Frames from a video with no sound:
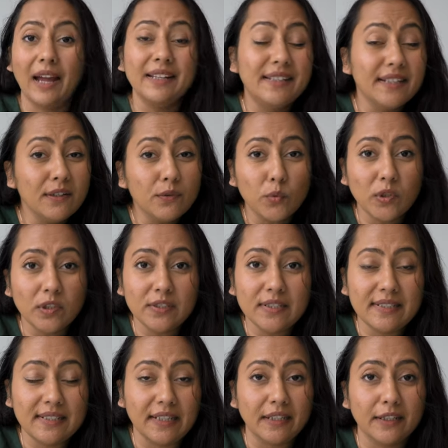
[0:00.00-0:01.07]
I didn't want to
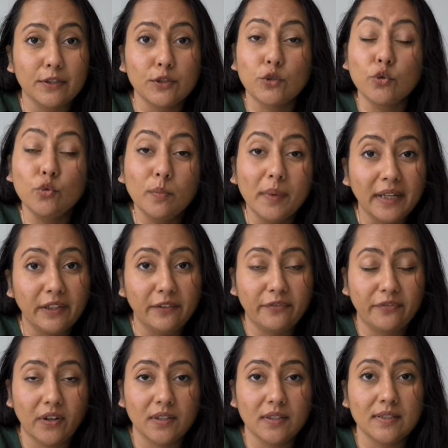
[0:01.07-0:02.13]
sink in too many
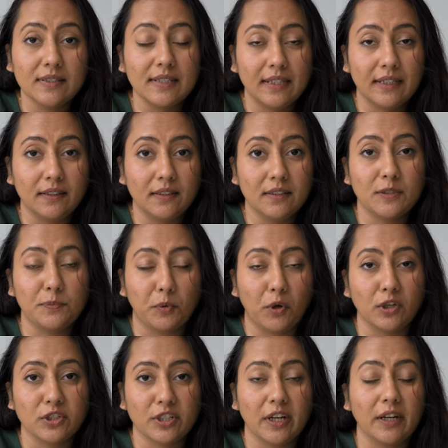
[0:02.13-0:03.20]
funds in this
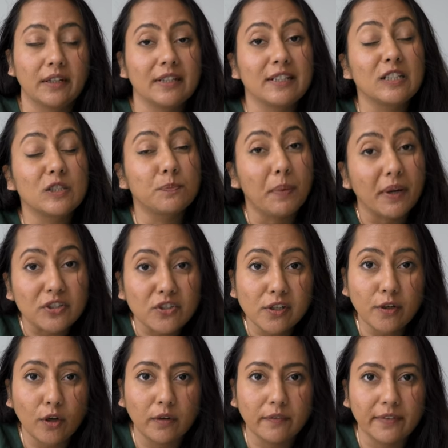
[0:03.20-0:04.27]
project,
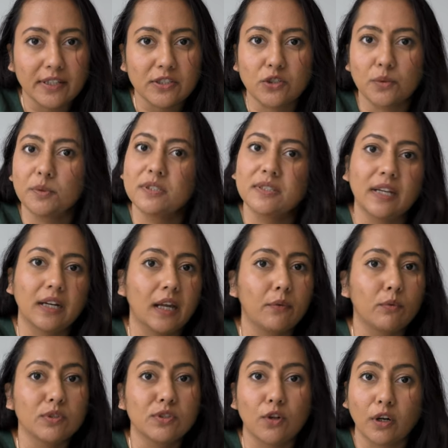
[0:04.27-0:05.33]
especially on vegetables that I
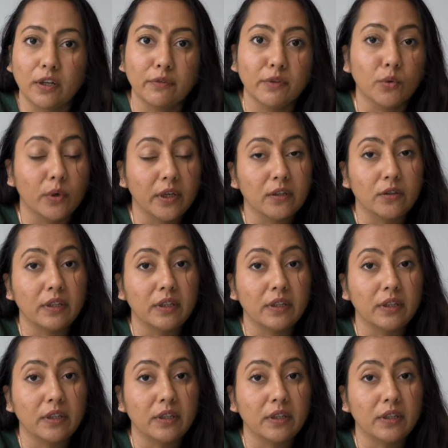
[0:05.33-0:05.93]
was not even going